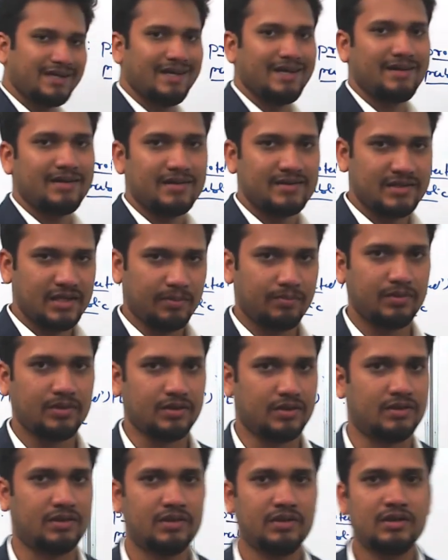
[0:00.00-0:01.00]

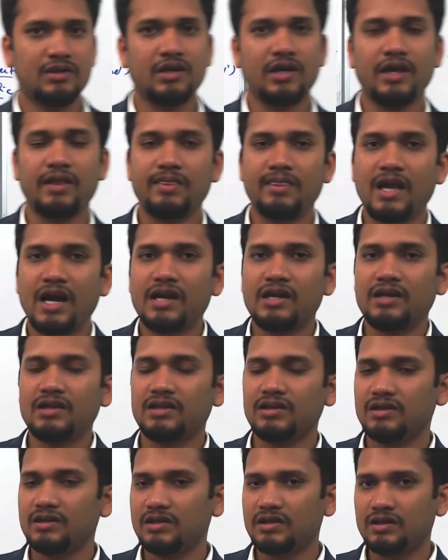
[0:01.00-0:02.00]
interceptor, and
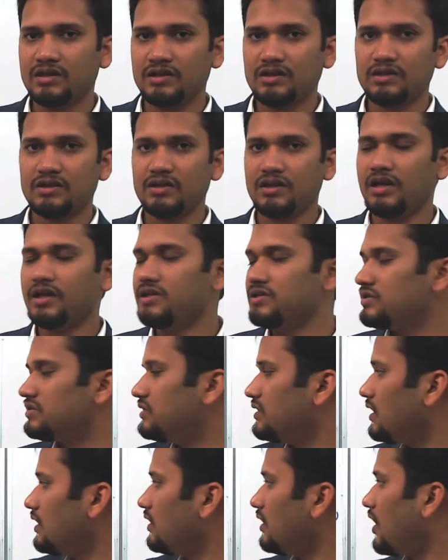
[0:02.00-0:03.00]
that is
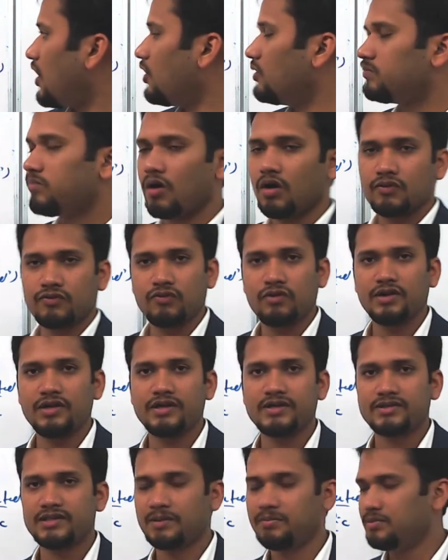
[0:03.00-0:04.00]
how powerful
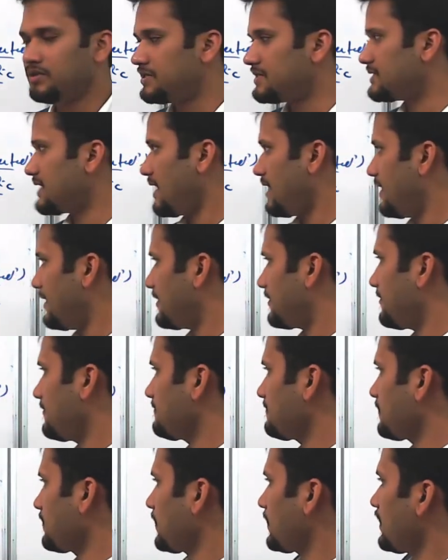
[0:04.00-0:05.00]
interceptors are.
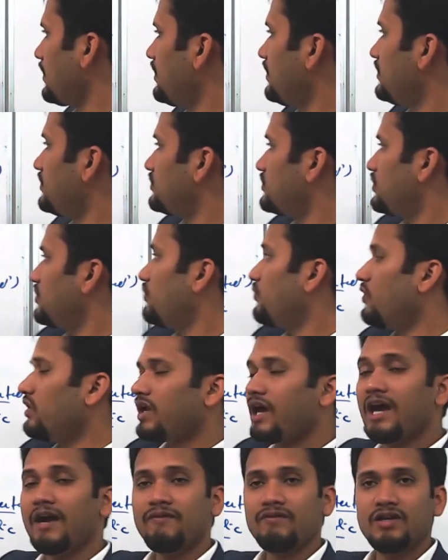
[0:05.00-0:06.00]
So what I
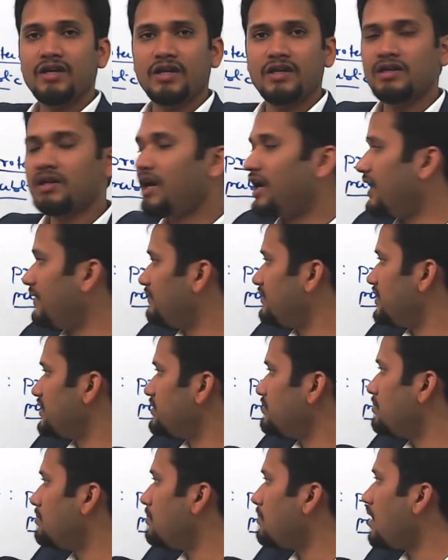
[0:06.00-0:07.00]
have done, I have
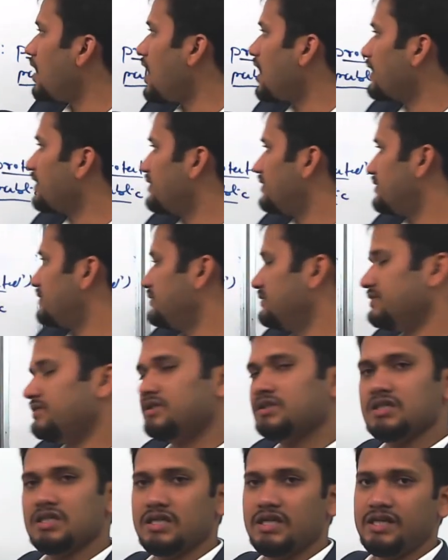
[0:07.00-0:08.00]
just marked
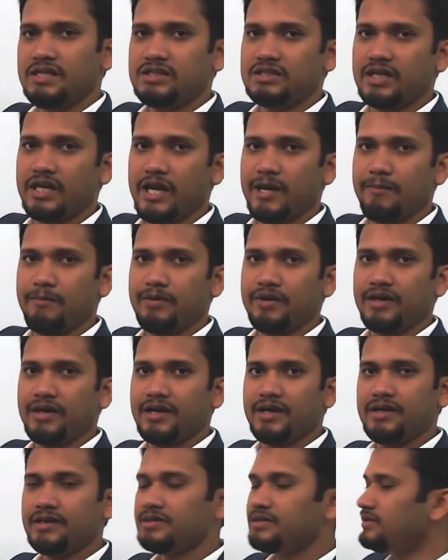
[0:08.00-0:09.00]
each
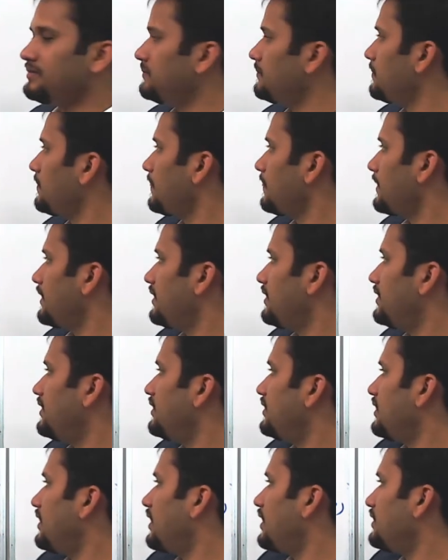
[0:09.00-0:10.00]
APIs
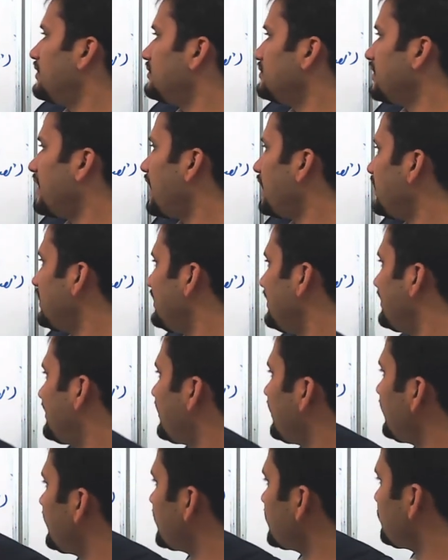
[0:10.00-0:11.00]
that either it is